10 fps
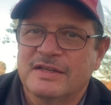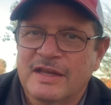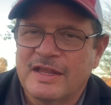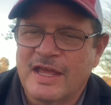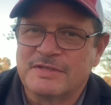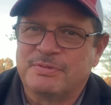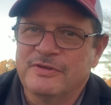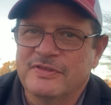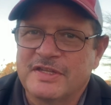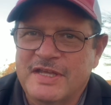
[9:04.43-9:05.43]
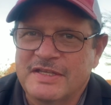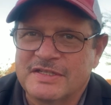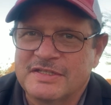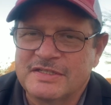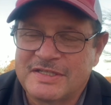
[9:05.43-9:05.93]
has proven the
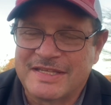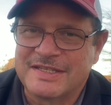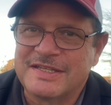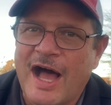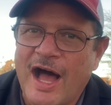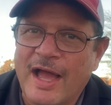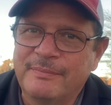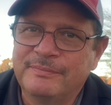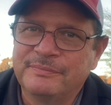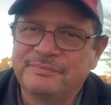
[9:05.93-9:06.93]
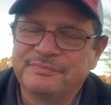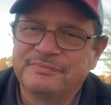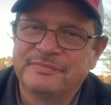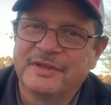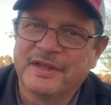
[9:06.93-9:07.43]
test of time.
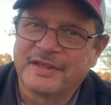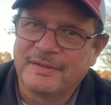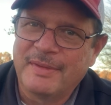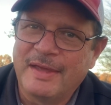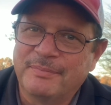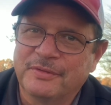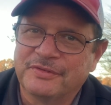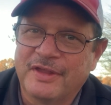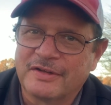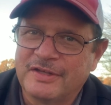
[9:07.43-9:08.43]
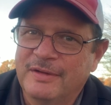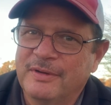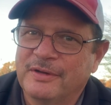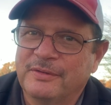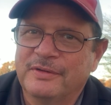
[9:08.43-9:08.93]
Like the maples, the October
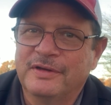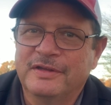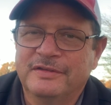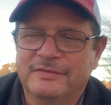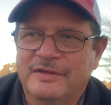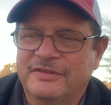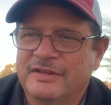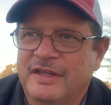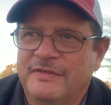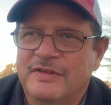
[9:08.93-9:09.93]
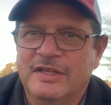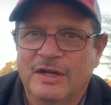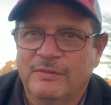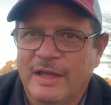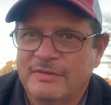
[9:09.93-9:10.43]
glories, red sunset. If you can get
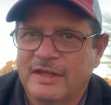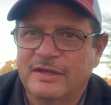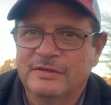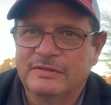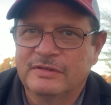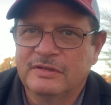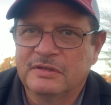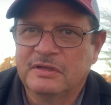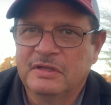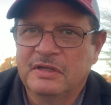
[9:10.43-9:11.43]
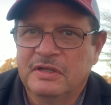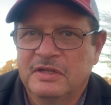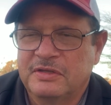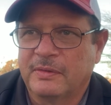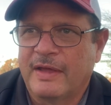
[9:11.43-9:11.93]
away with those,
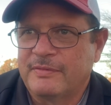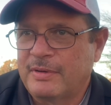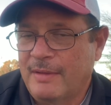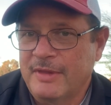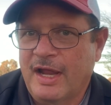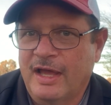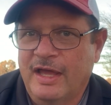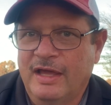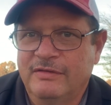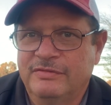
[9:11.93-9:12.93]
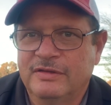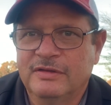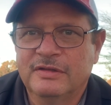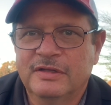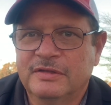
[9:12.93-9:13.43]
don't have the problem that I have,
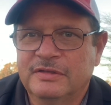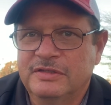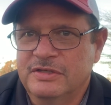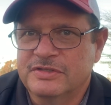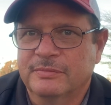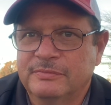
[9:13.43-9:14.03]
use them.